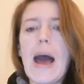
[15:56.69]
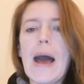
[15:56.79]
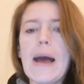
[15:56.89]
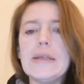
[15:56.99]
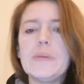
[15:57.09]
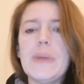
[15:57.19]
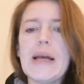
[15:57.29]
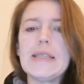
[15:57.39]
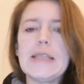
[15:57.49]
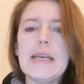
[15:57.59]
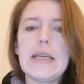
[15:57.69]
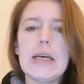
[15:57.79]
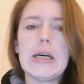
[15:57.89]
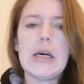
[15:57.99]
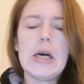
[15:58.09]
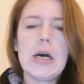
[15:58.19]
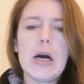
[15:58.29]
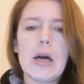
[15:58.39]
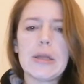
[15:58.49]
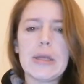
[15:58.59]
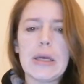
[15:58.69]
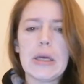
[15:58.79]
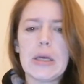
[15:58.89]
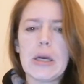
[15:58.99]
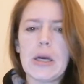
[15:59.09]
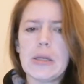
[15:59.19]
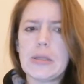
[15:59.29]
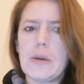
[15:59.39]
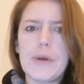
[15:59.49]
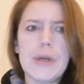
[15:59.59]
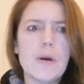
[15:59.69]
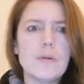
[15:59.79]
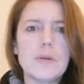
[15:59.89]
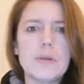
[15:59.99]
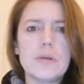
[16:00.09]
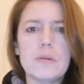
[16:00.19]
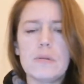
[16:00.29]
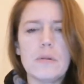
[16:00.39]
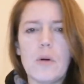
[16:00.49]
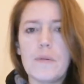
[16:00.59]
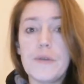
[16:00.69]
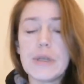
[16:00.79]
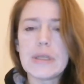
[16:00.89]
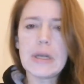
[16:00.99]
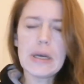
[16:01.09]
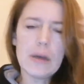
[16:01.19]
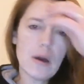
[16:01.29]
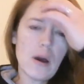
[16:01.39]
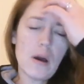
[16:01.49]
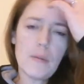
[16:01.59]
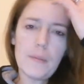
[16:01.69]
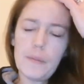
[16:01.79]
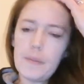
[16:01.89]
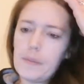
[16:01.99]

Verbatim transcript: and Blandina, I think uh, somebody else obviously um,